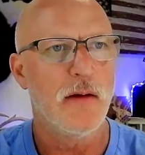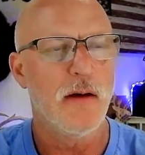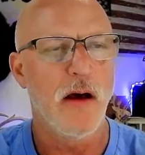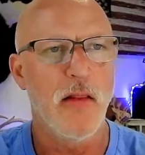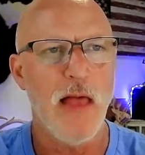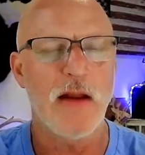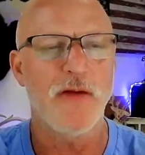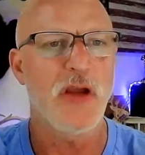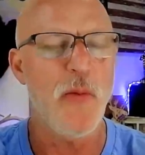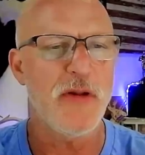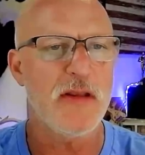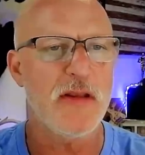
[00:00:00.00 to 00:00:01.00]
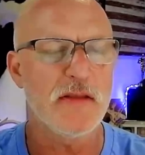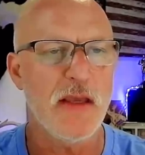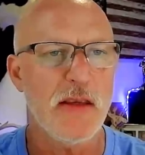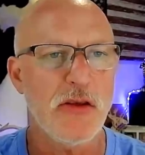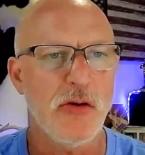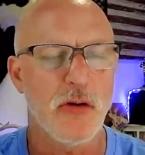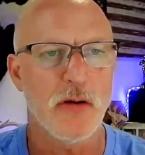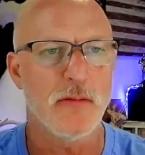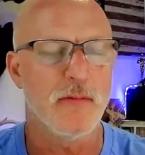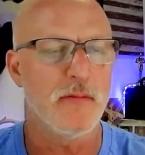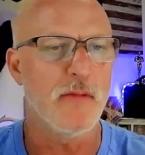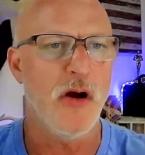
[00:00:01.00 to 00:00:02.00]
lot of companies that
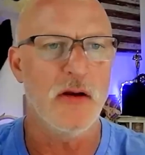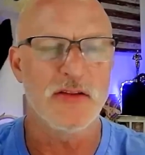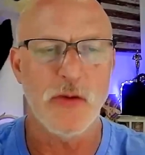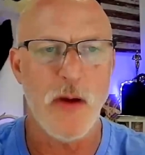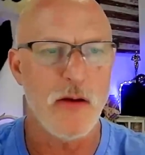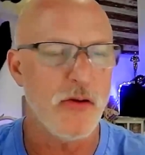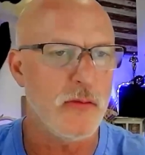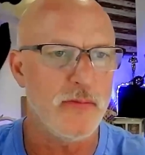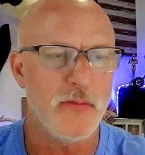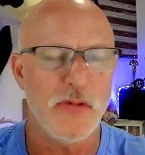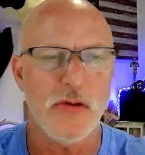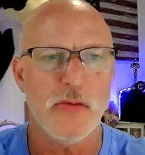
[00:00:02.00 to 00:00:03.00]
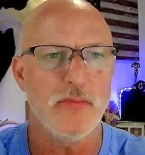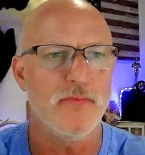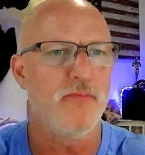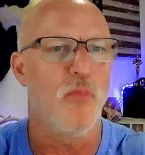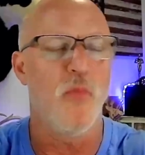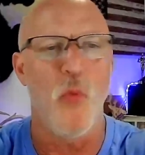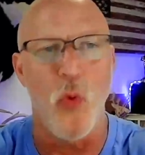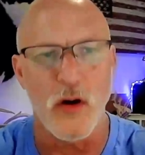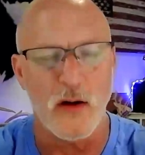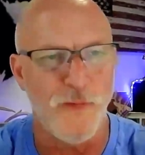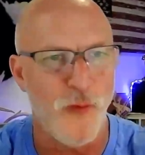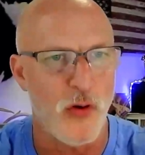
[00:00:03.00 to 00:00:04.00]
you're also out, you
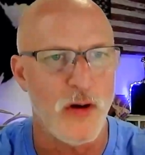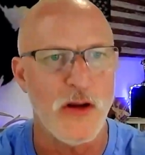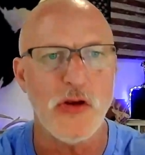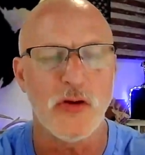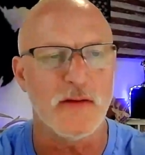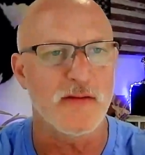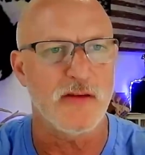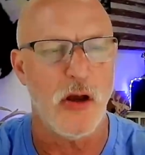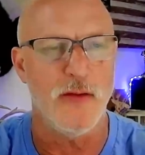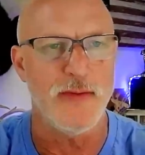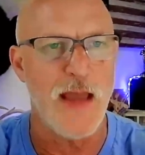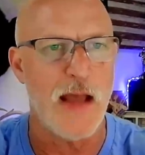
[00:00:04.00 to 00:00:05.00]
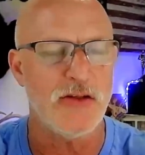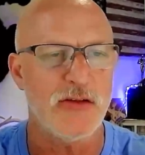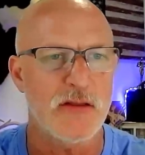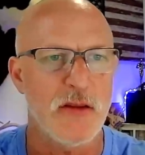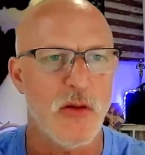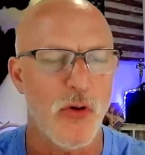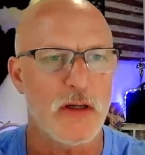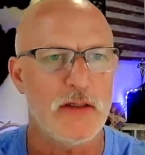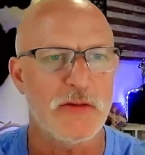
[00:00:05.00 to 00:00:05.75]
work for, and you consult, not just in the mortgage